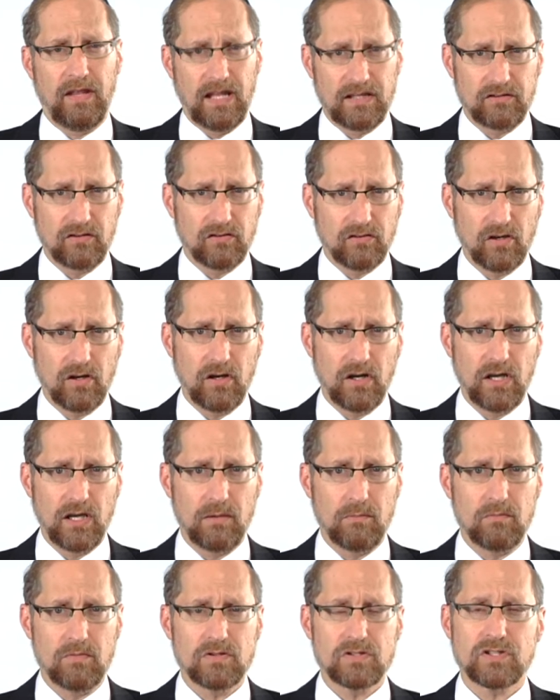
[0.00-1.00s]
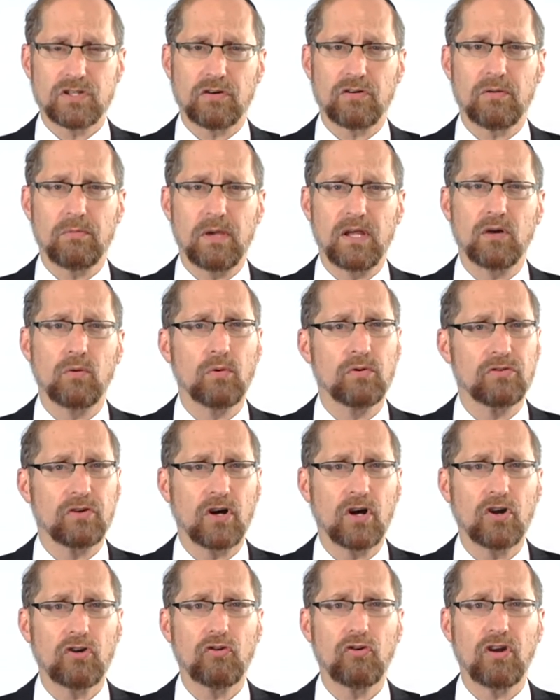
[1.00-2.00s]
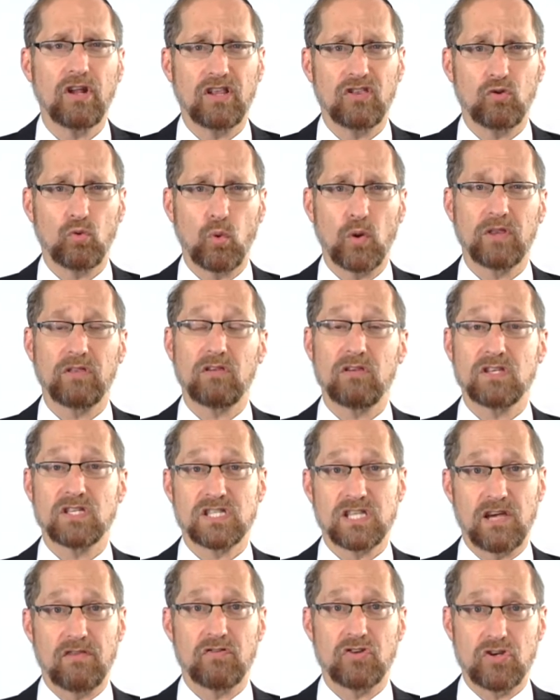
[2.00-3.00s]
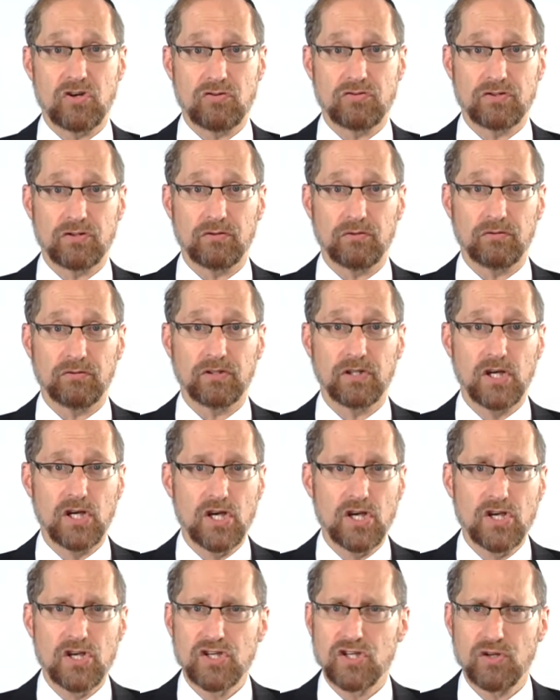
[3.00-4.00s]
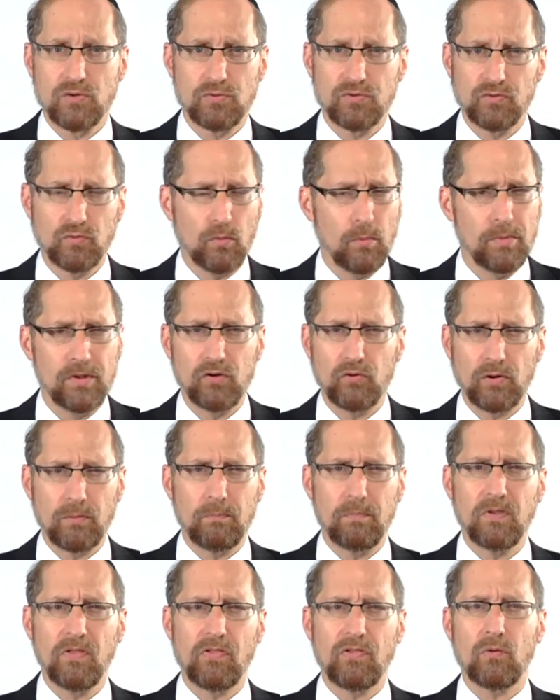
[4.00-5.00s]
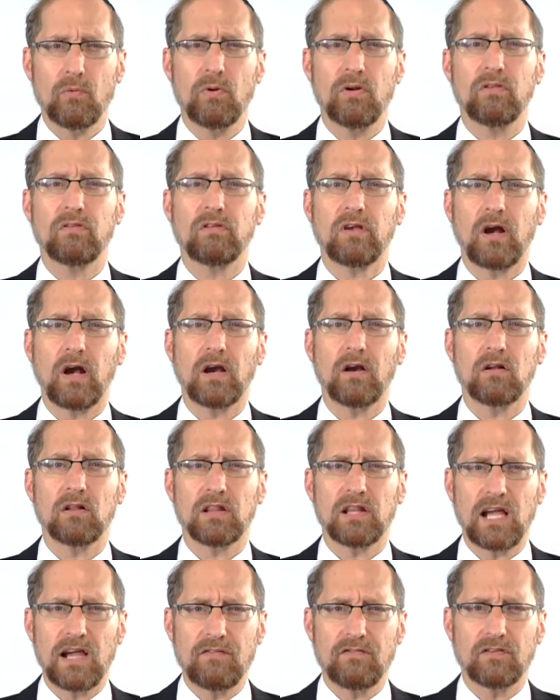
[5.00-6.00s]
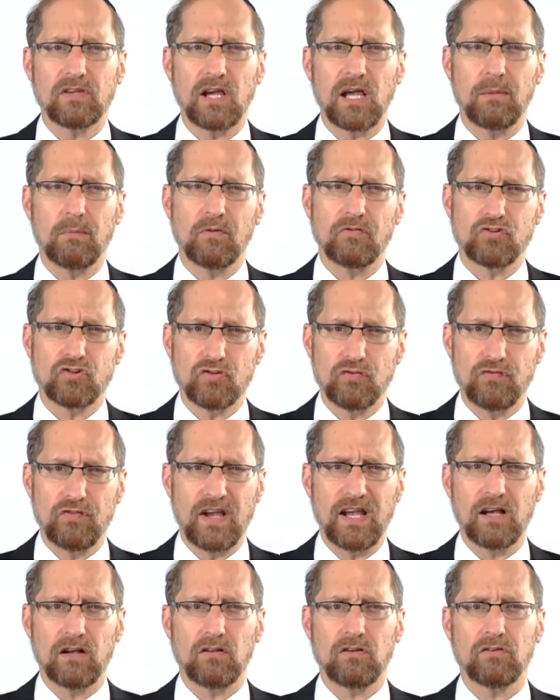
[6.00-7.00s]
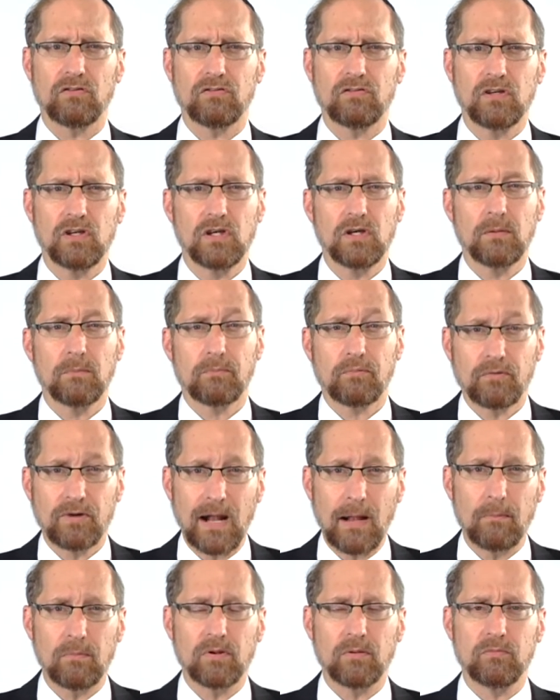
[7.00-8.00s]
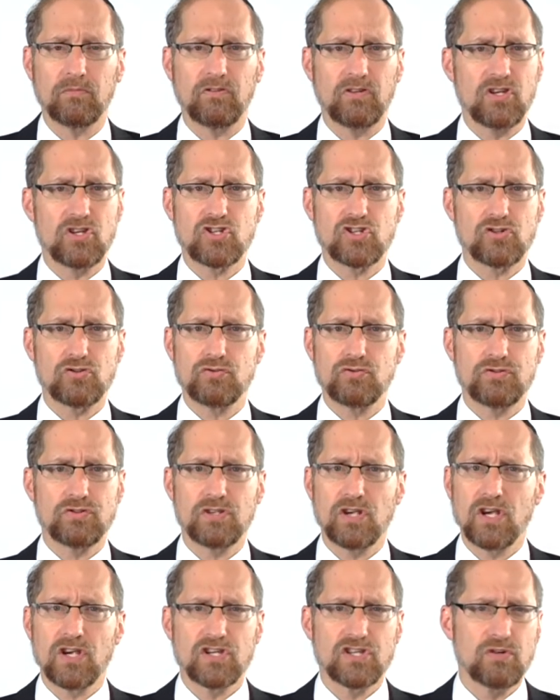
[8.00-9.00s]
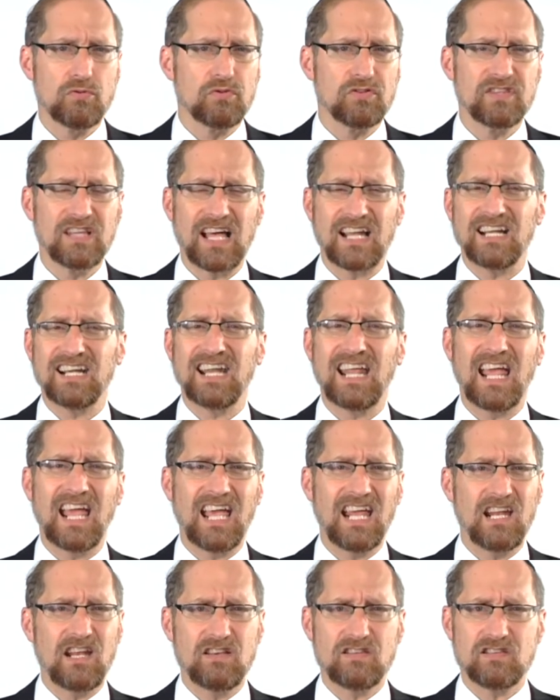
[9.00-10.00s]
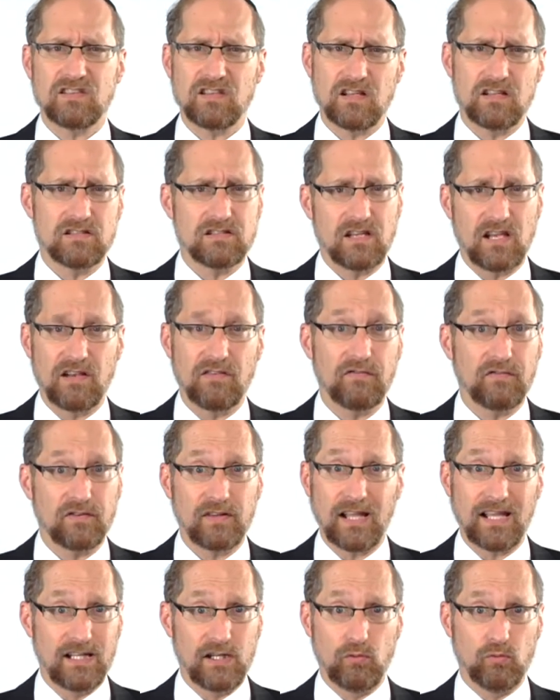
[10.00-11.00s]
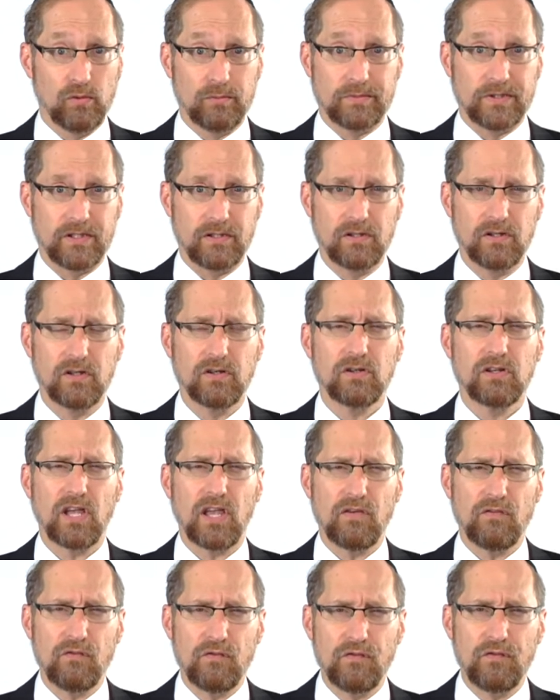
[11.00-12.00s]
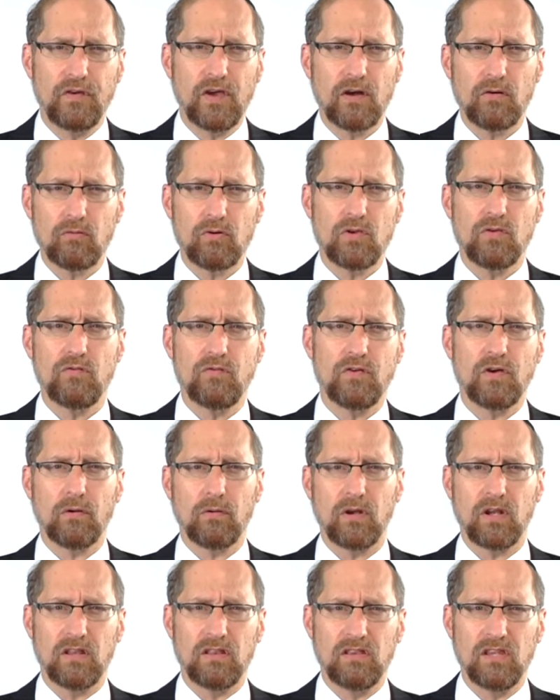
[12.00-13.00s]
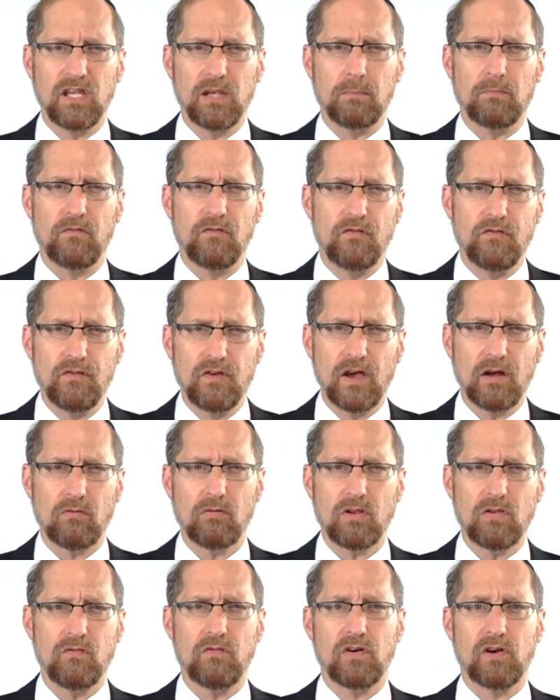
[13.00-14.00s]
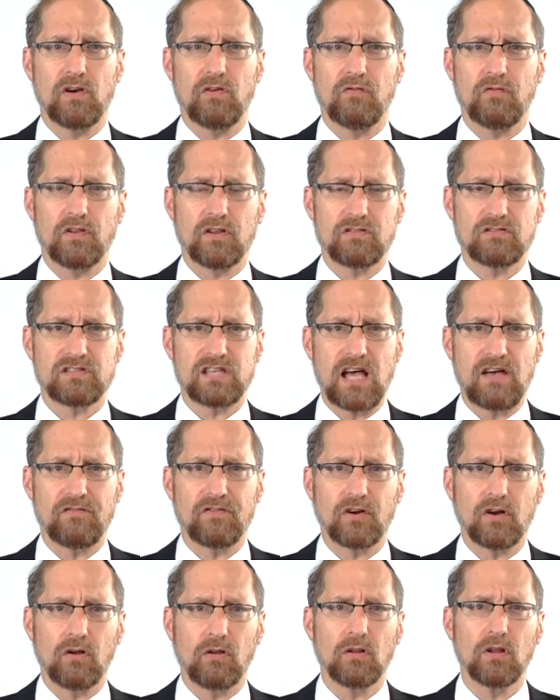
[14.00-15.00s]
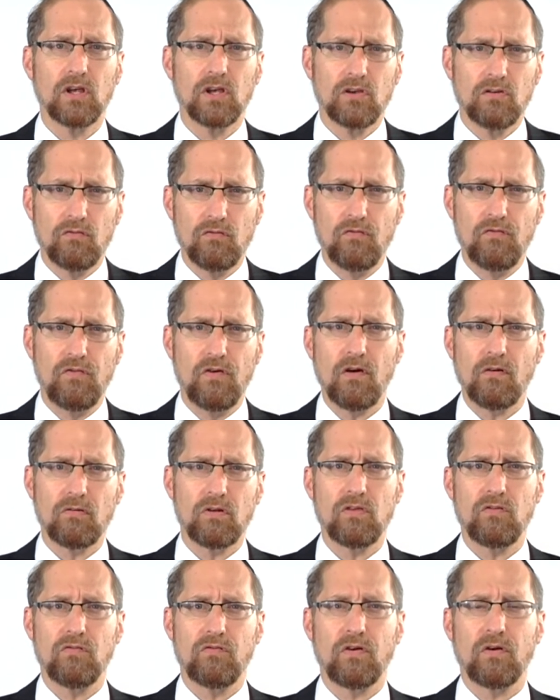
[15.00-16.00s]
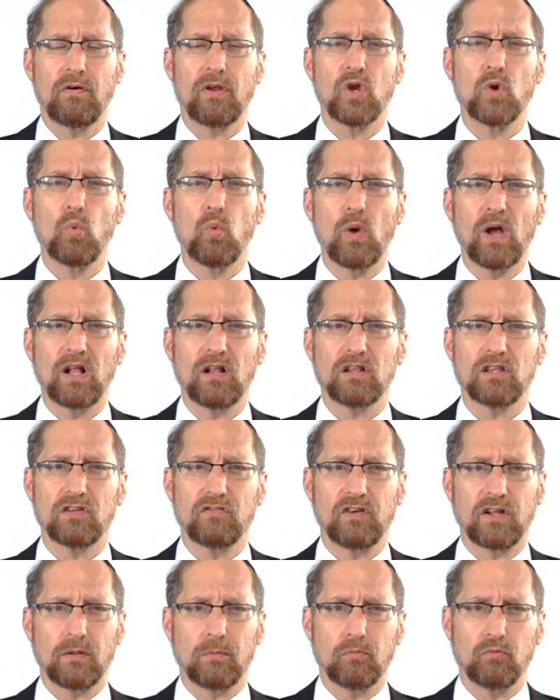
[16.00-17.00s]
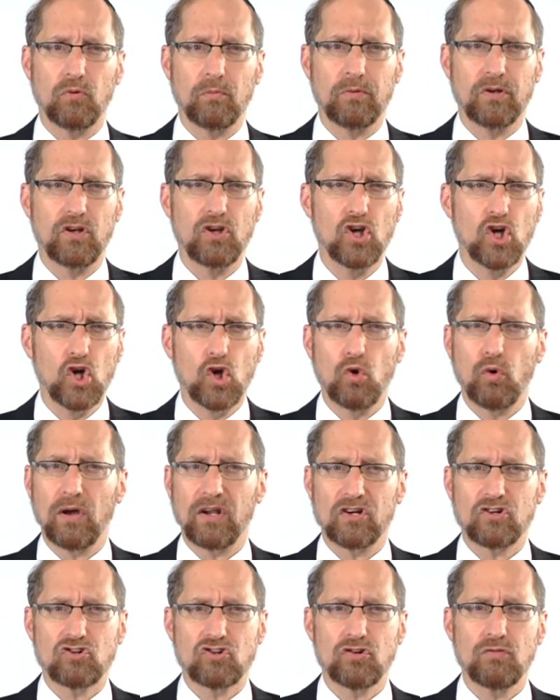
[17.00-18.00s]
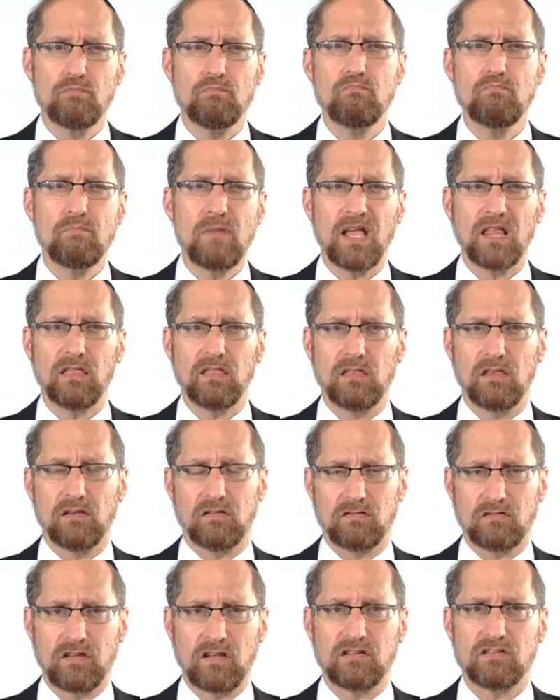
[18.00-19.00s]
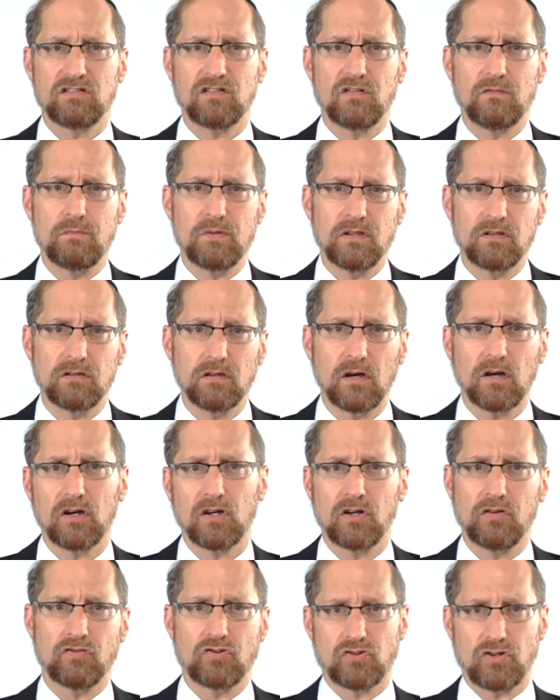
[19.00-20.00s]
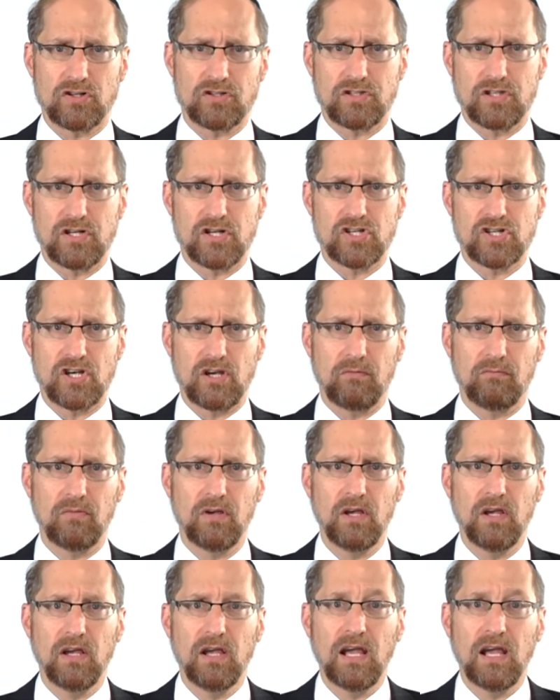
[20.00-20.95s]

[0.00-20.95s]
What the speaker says: at the time, Sara Imenu was 127 years old. She was a woman who had been through an entire lifetime of travails, problems, issues. She was not in any sense a flighty woman. A very, very deep, very, very philosophical, very, very well-developed woman who had a tremendous sense of bitachon, of trust in Hashem.